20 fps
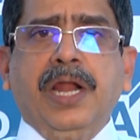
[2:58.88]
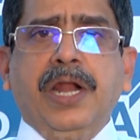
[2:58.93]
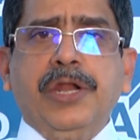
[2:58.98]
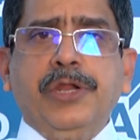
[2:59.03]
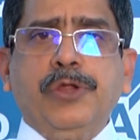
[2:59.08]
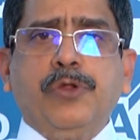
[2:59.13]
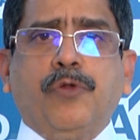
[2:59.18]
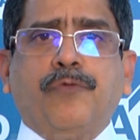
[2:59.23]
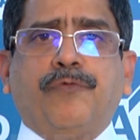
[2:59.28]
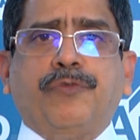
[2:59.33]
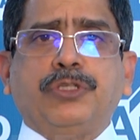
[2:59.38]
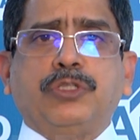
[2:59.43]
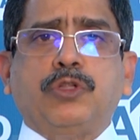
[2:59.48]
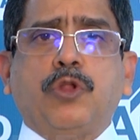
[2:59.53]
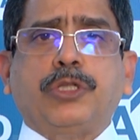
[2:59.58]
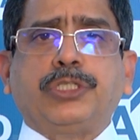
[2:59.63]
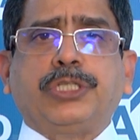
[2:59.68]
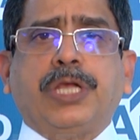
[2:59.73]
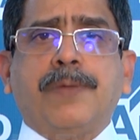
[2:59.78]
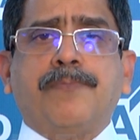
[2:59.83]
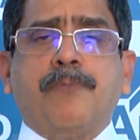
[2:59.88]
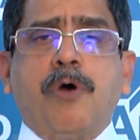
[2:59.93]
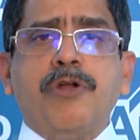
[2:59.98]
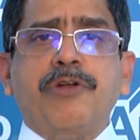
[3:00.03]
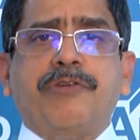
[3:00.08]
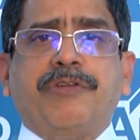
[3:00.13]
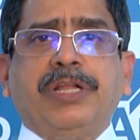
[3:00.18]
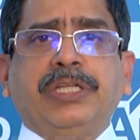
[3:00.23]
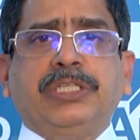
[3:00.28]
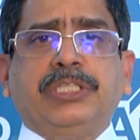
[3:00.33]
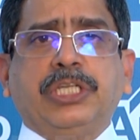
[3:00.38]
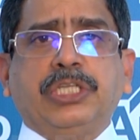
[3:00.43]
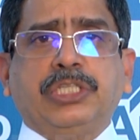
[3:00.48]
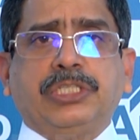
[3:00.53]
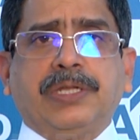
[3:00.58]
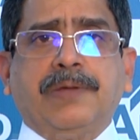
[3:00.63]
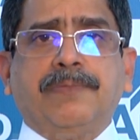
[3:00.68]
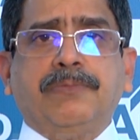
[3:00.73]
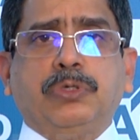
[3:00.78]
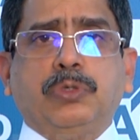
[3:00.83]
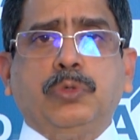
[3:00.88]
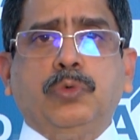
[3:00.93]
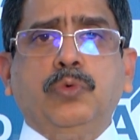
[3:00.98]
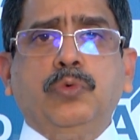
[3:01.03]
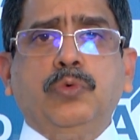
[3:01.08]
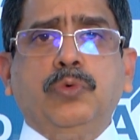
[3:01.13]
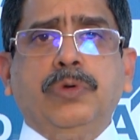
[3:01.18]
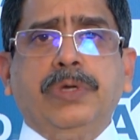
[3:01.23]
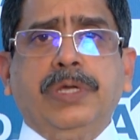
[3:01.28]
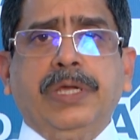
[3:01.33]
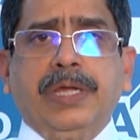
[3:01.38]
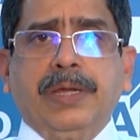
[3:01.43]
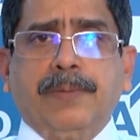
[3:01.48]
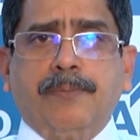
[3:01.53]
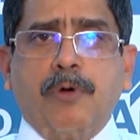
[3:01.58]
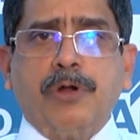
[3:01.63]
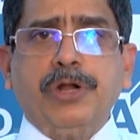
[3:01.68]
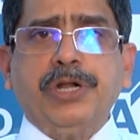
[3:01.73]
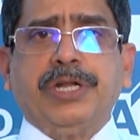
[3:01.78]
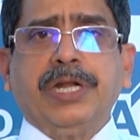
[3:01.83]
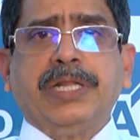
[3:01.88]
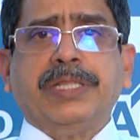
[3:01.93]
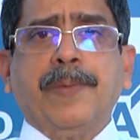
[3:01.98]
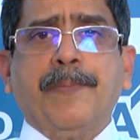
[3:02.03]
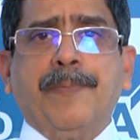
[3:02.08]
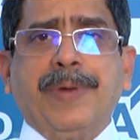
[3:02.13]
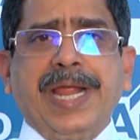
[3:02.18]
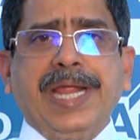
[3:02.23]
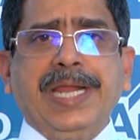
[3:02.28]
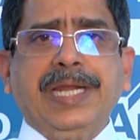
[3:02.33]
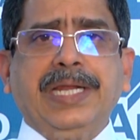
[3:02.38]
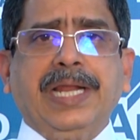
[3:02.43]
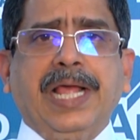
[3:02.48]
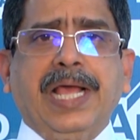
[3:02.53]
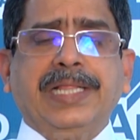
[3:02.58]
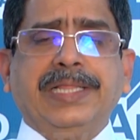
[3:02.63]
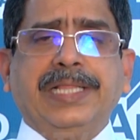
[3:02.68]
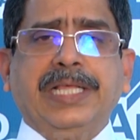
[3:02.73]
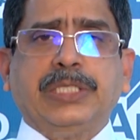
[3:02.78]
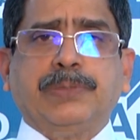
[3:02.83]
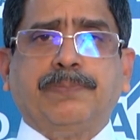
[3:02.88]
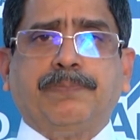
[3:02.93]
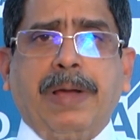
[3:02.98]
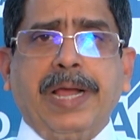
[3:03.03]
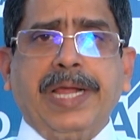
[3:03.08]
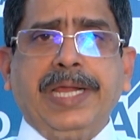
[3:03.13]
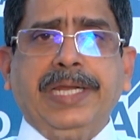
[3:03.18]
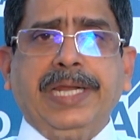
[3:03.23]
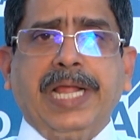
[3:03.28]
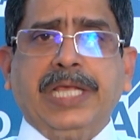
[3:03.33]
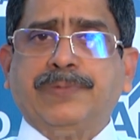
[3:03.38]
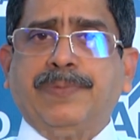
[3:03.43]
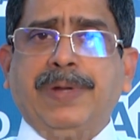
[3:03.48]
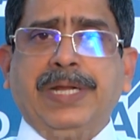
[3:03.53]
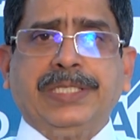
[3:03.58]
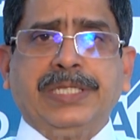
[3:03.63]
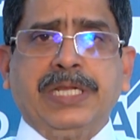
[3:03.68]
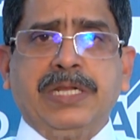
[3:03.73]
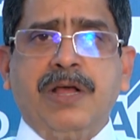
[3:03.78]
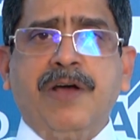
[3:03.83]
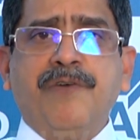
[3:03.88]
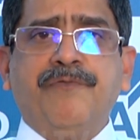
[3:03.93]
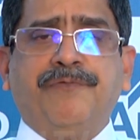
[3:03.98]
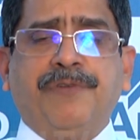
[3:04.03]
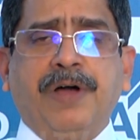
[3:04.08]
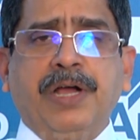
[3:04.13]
neurophysiological monitoring system to monitor the brain and the spine as well as the nerve